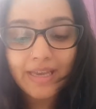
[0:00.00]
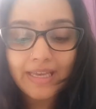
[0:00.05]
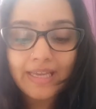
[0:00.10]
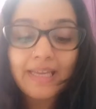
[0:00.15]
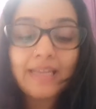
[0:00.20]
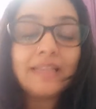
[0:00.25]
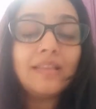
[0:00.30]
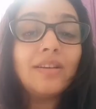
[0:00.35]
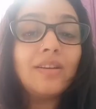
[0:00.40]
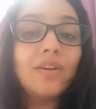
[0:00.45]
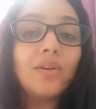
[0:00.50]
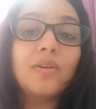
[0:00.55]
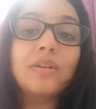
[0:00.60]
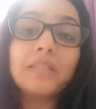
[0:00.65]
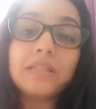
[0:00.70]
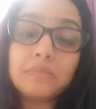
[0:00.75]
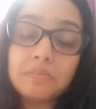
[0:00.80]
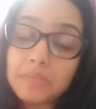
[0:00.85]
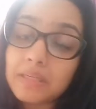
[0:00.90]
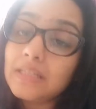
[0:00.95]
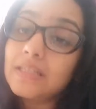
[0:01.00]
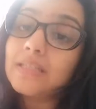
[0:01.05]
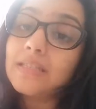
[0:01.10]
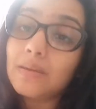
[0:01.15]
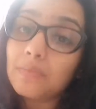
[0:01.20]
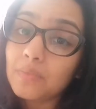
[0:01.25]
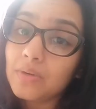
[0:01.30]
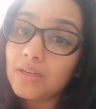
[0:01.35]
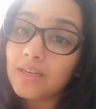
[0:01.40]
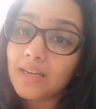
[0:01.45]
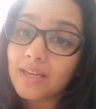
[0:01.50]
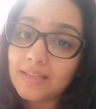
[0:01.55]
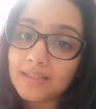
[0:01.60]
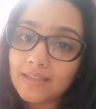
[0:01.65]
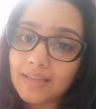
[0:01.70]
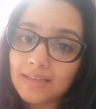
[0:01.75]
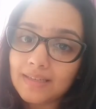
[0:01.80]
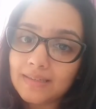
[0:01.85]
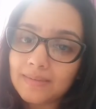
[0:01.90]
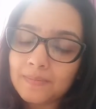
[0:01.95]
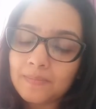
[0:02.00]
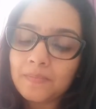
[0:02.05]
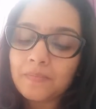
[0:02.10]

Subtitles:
Either you're going to meet someone like that